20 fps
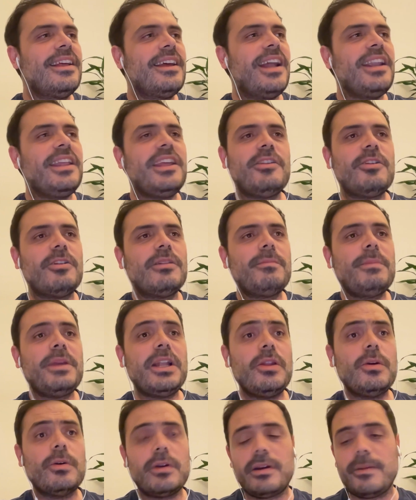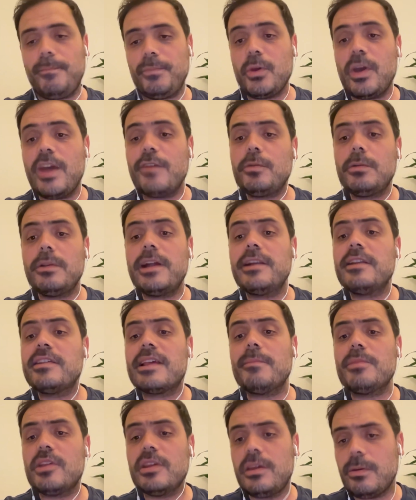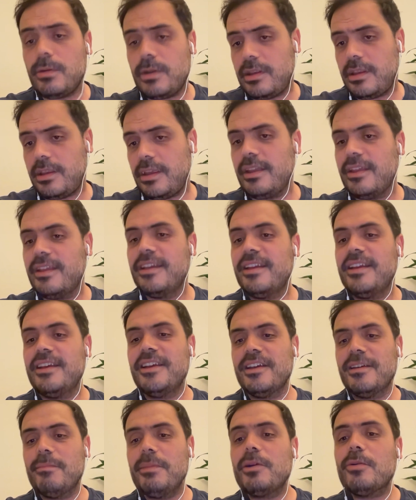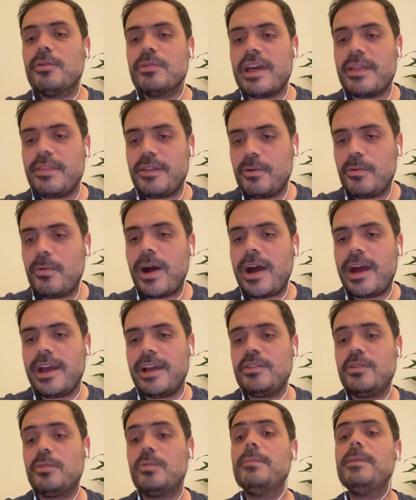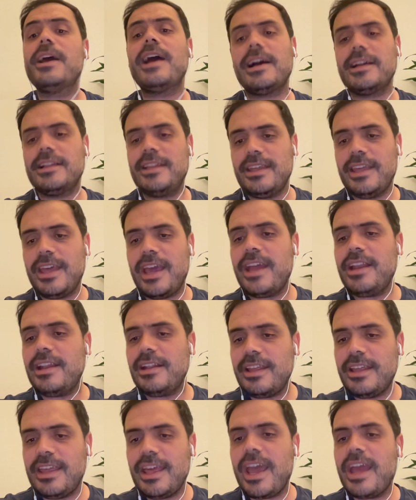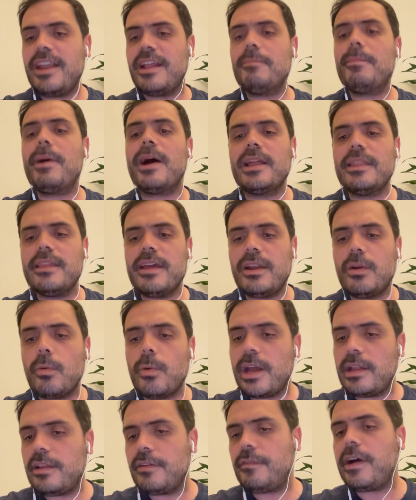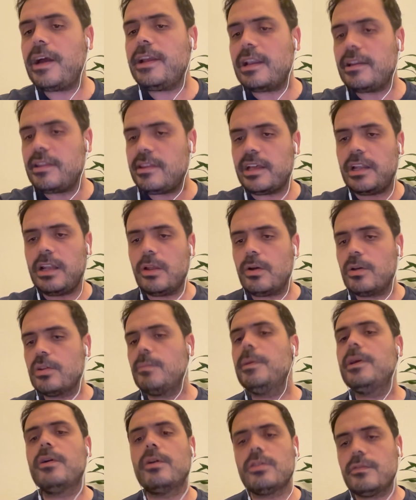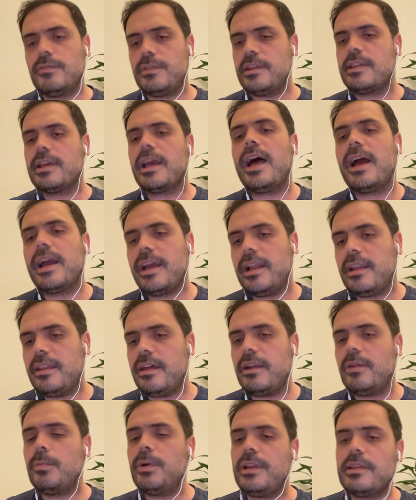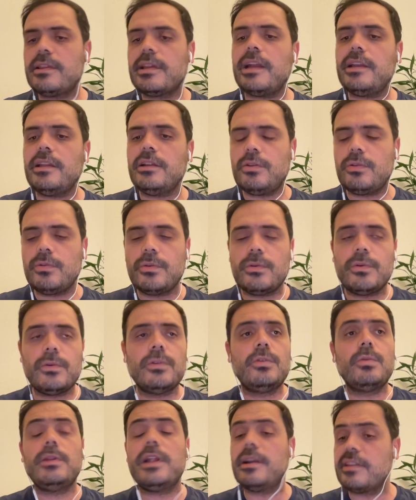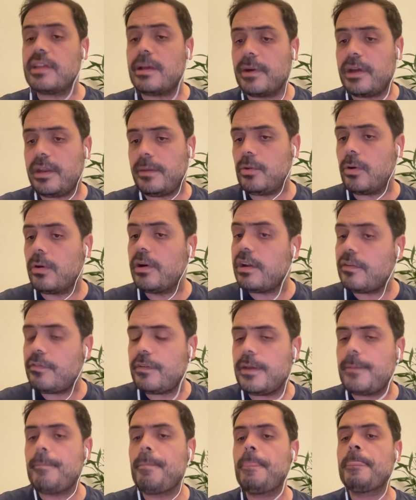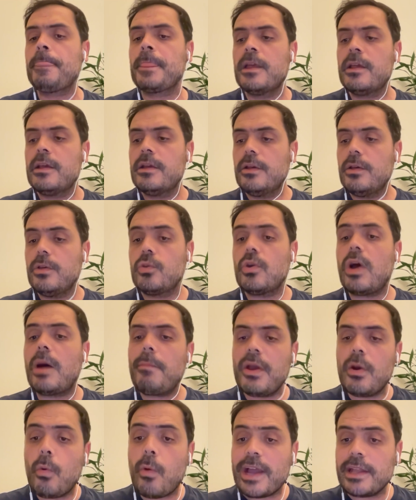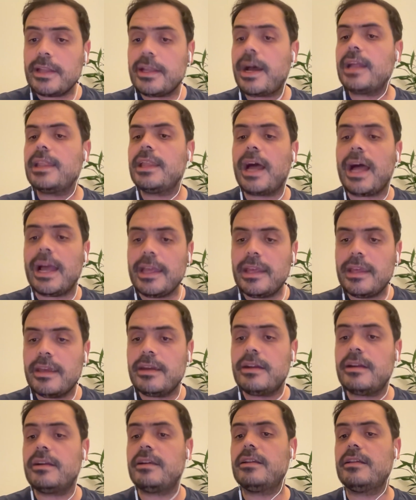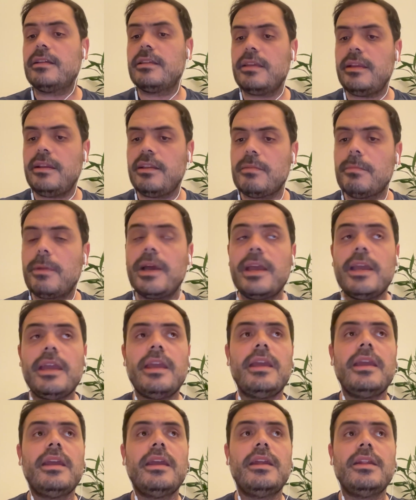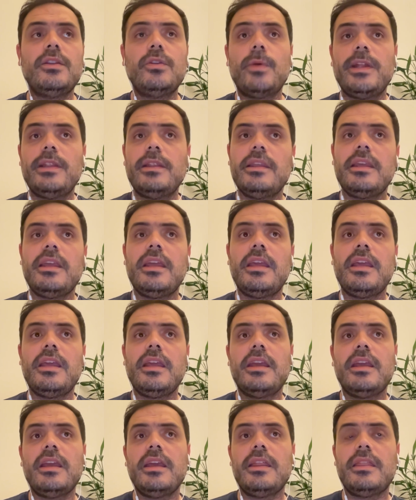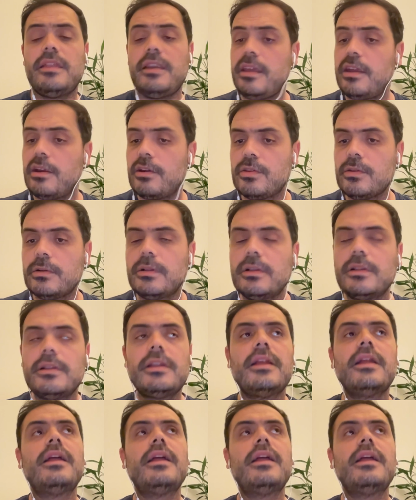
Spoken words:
And he told me, look, you have to learn some security because otherwise you will be hacked again and again. And back then we had the financial loss because of this hack. And then we decided to learn some cryptography. So I'm a white hat hacker since my 23 years old.